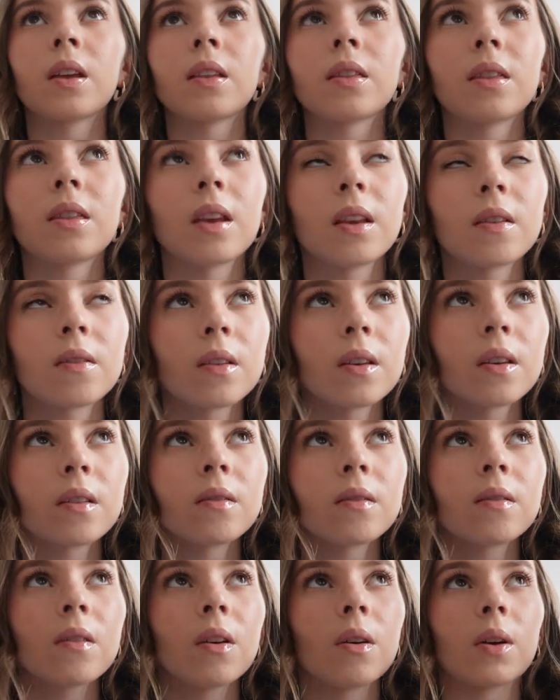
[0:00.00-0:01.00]
this
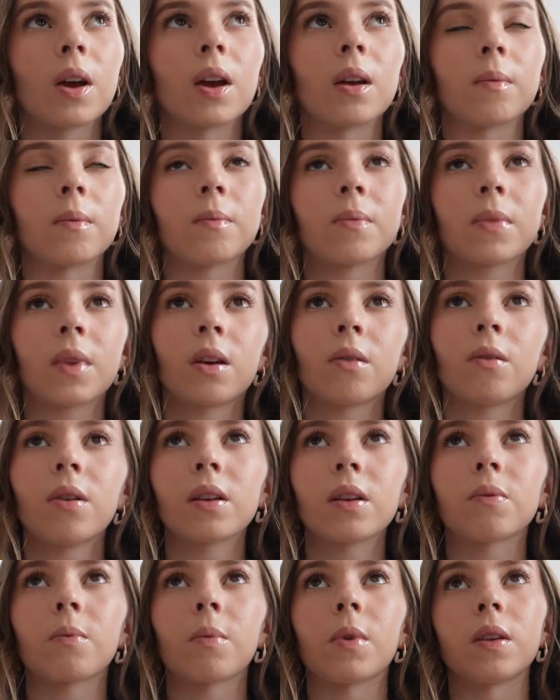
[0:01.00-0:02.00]
is okay how do i
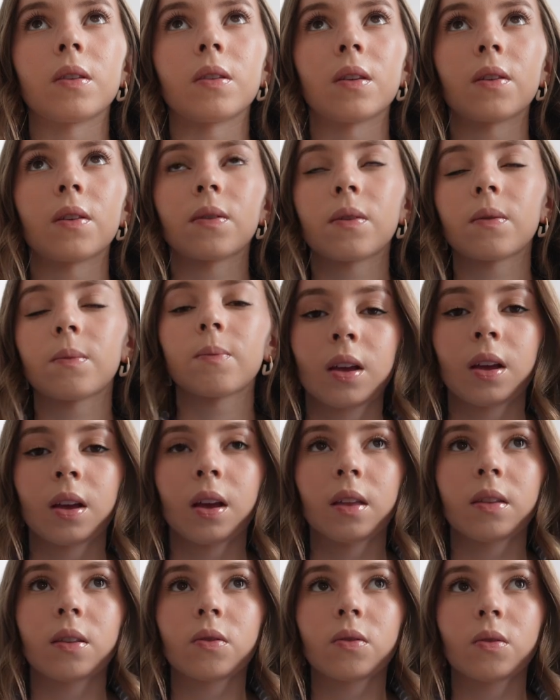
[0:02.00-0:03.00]
explain this
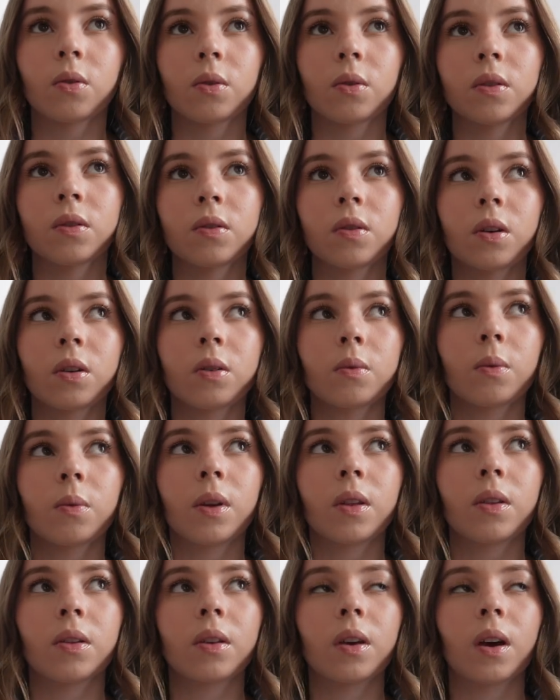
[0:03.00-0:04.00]
and the story starts
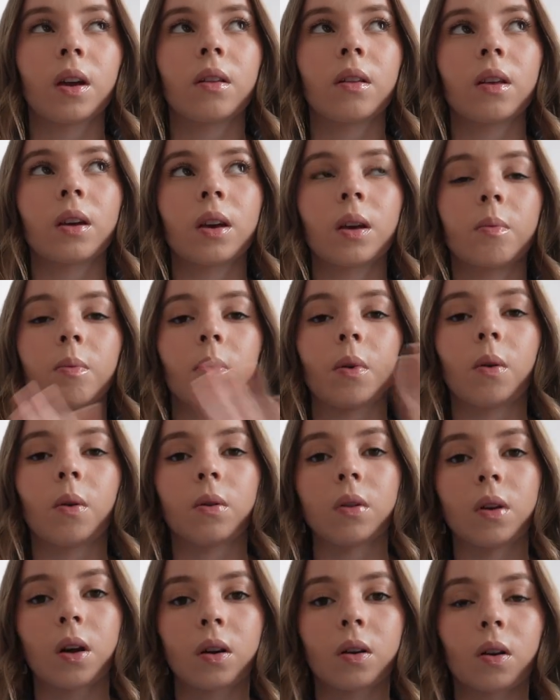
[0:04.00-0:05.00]
with kind of like a
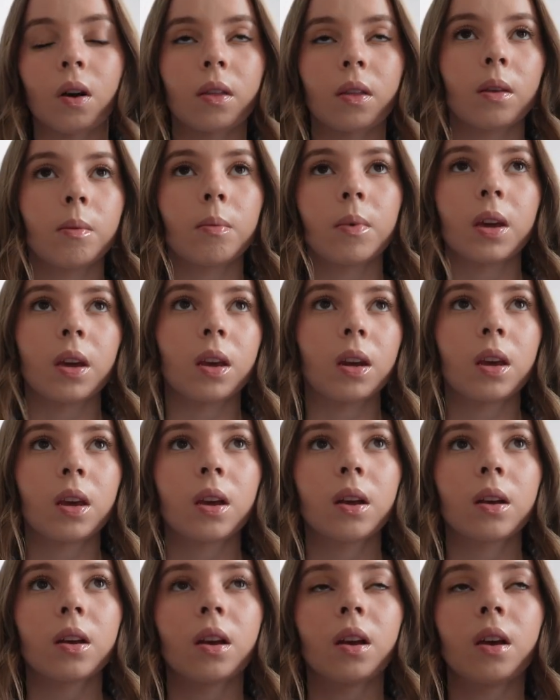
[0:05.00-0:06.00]
prologue at the
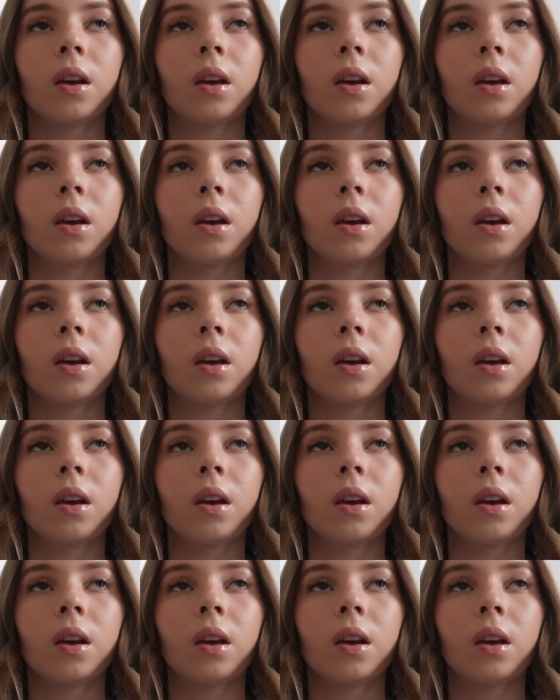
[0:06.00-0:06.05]
beginning